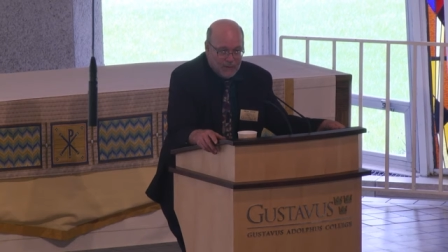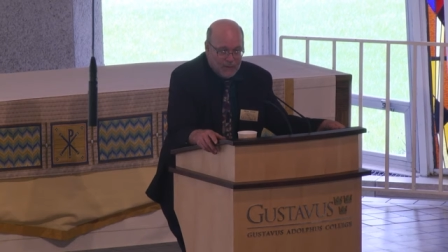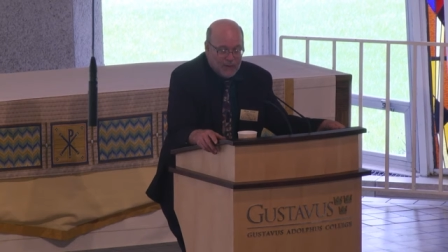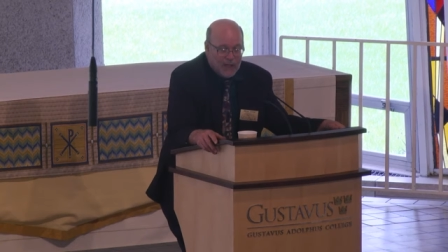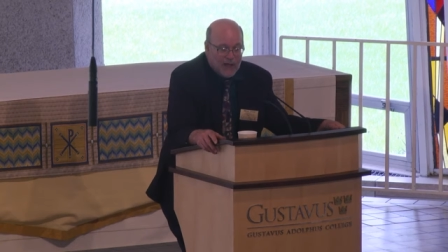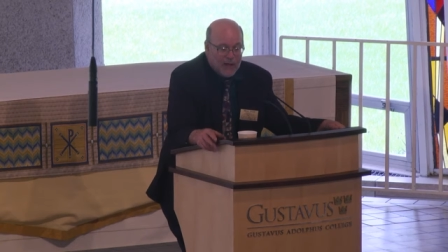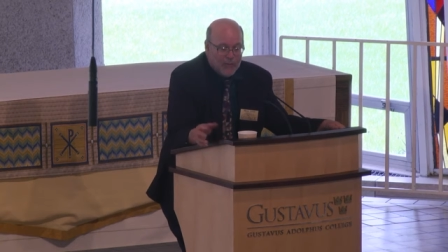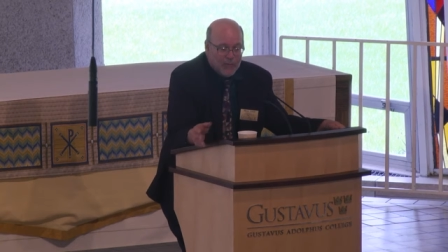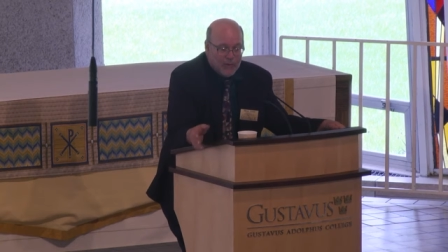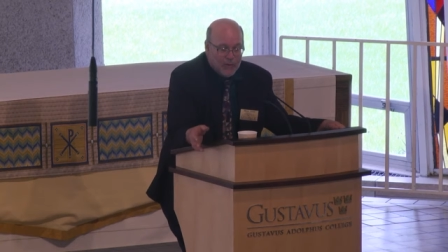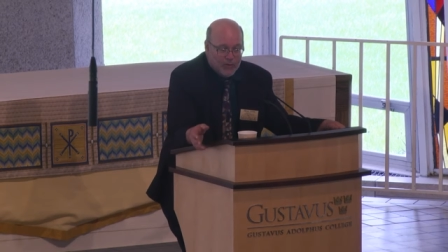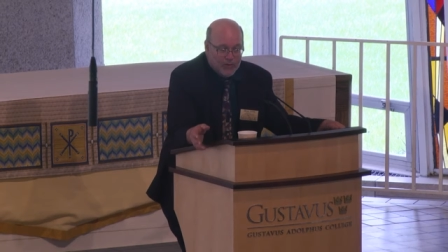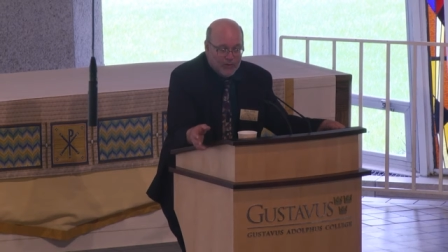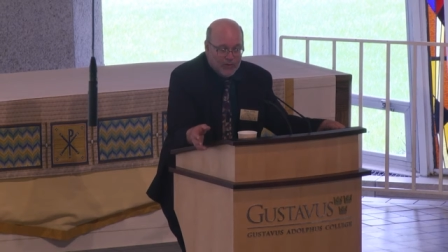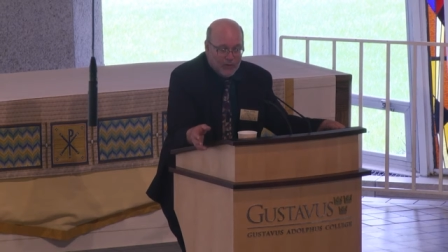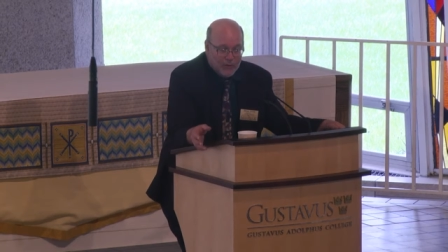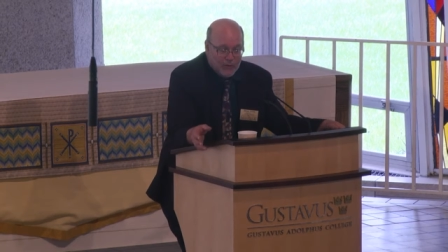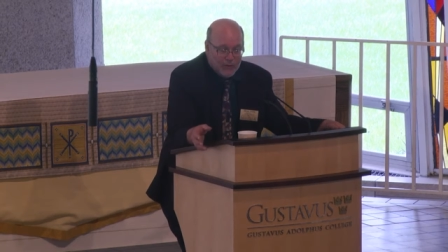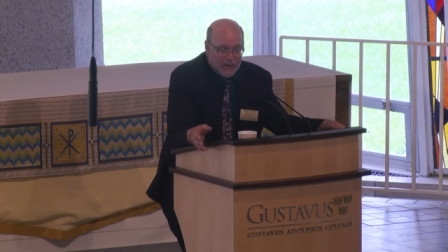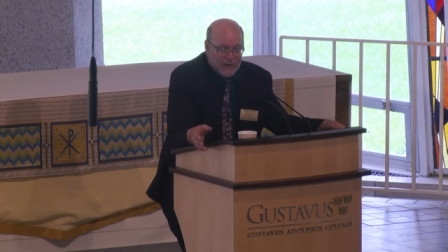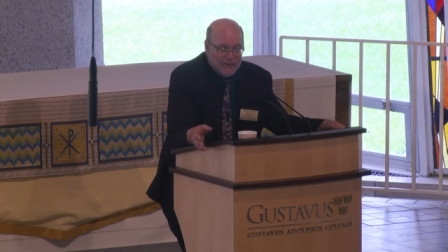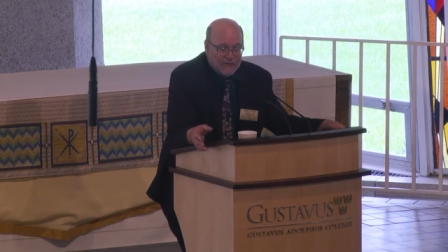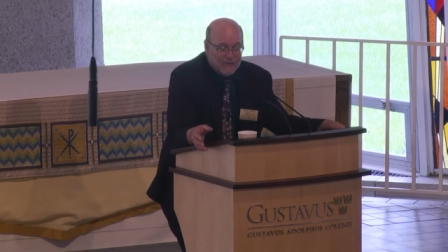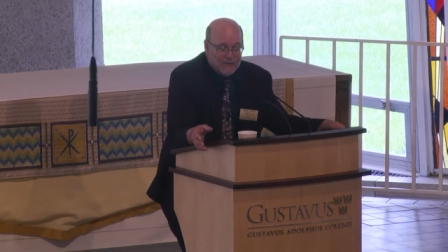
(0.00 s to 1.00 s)
Compost the
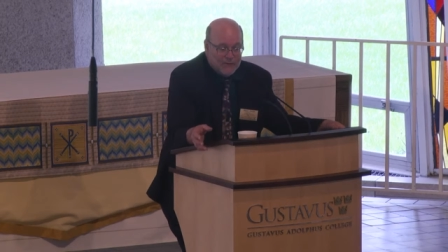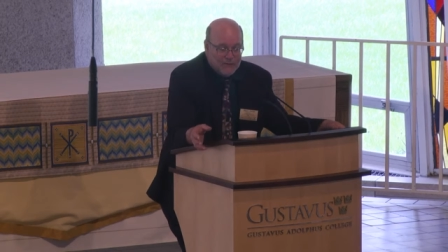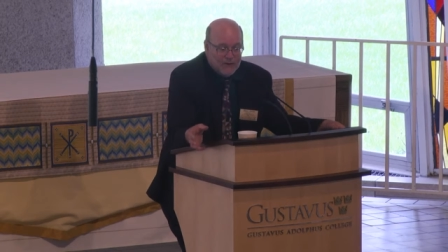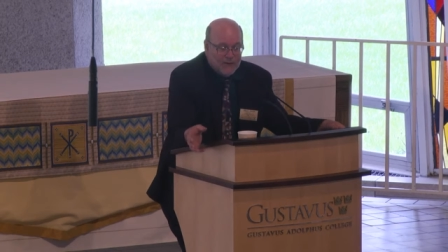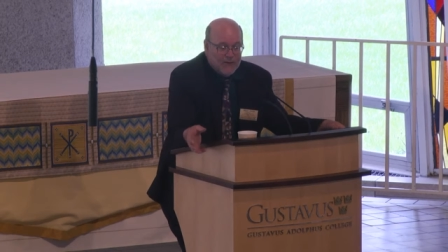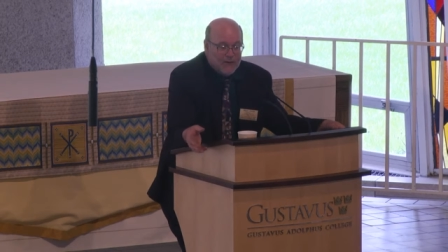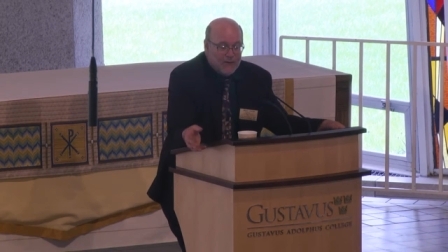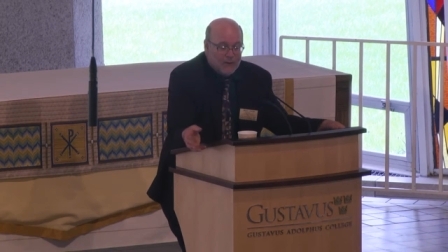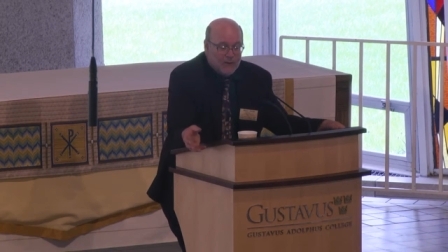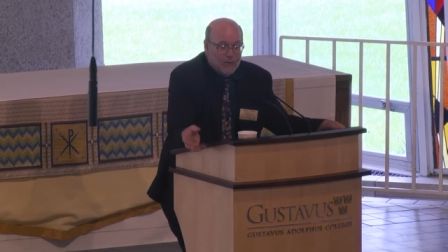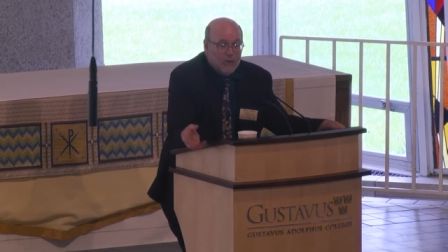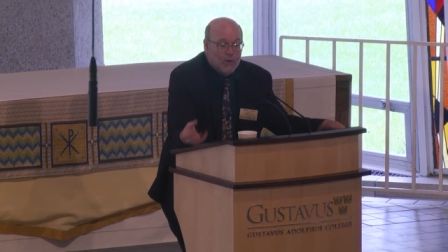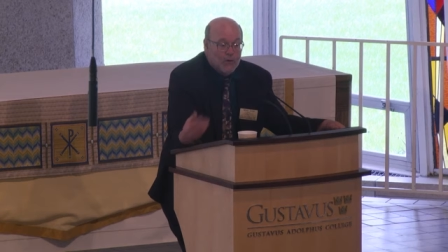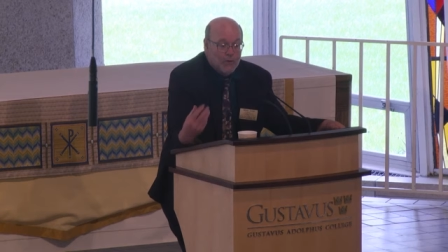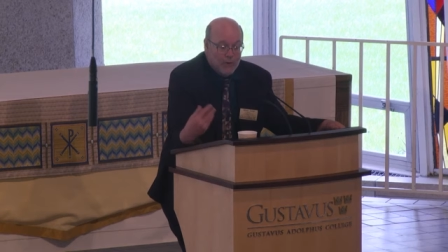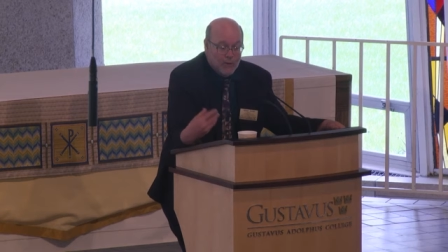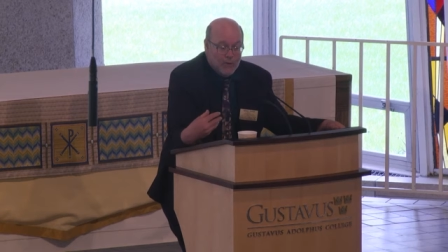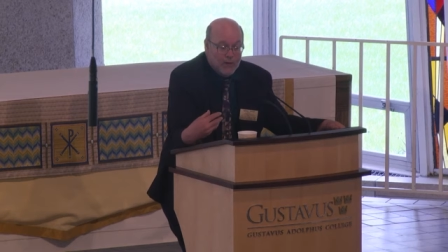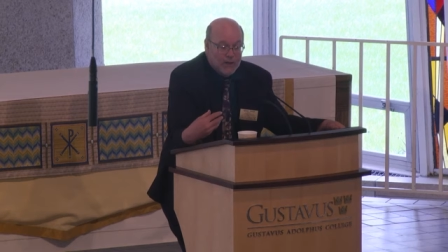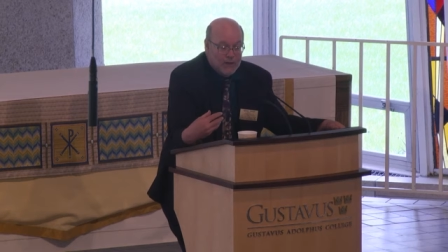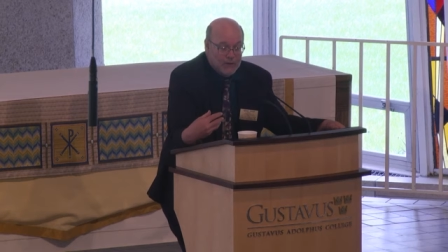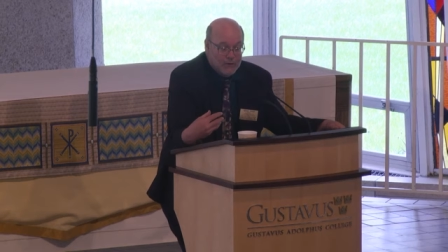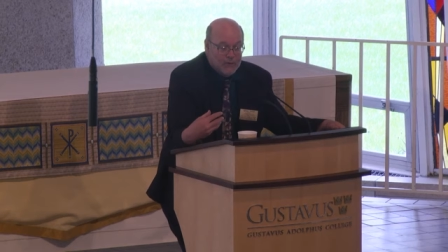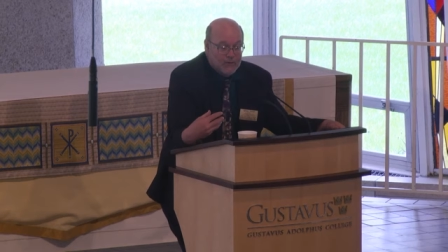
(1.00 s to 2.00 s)
waste near where we
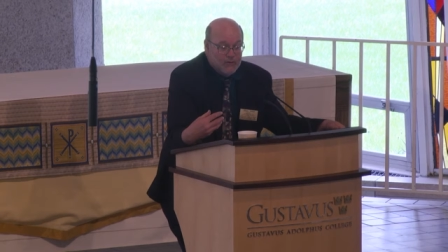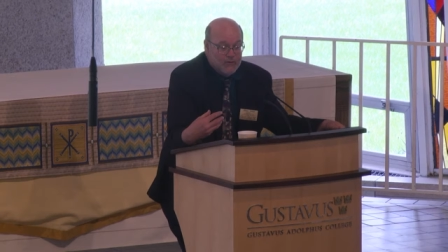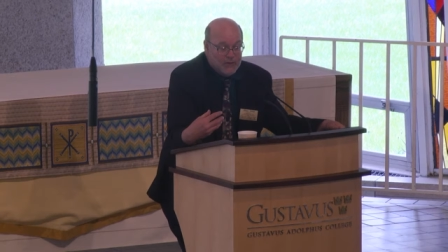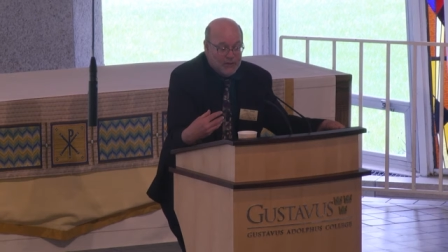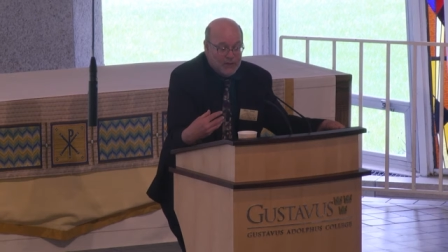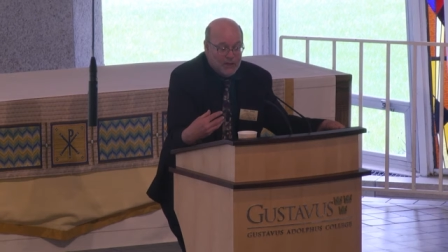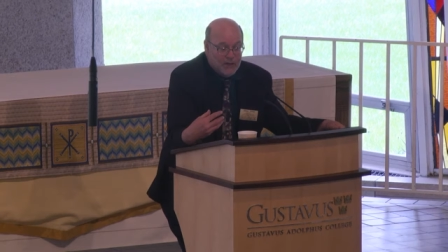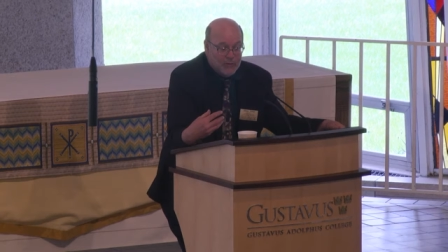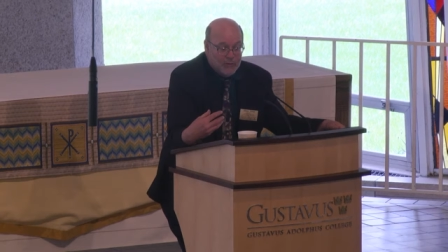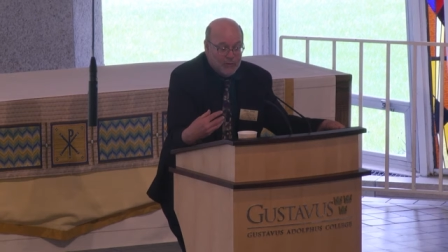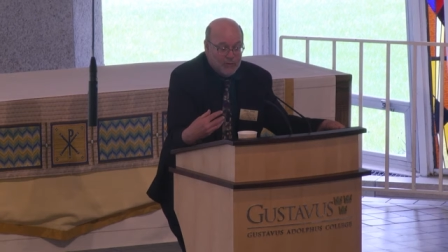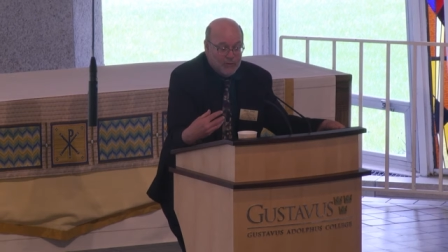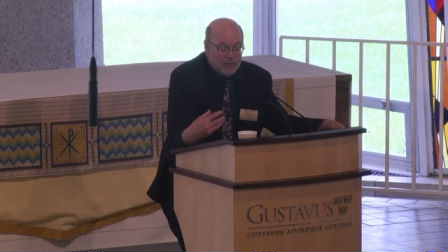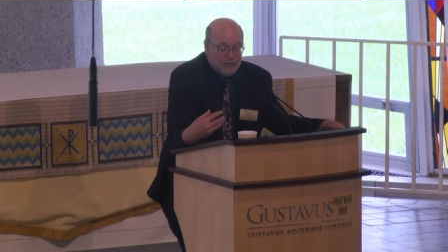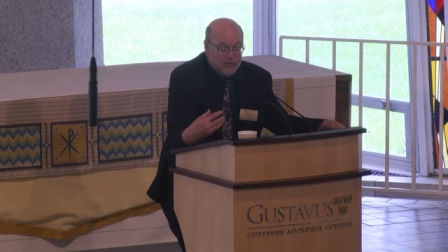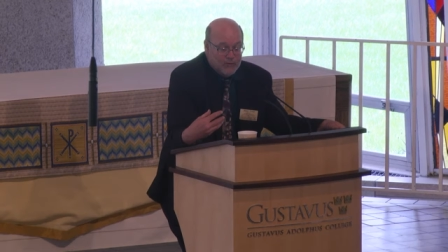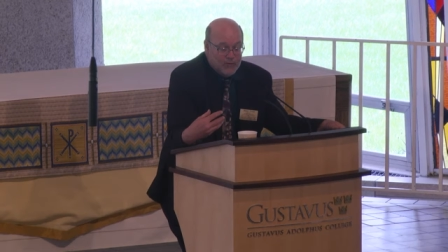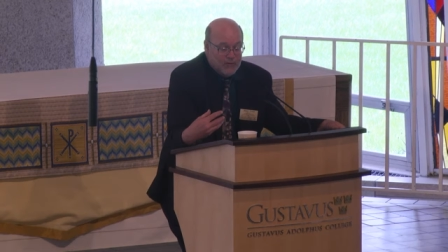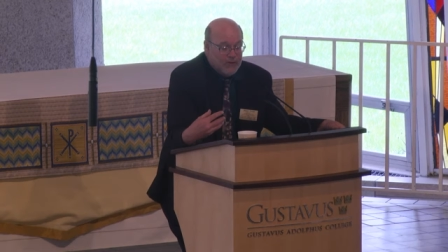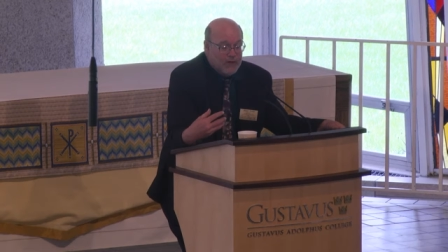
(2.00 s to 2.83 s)
want to use the compost.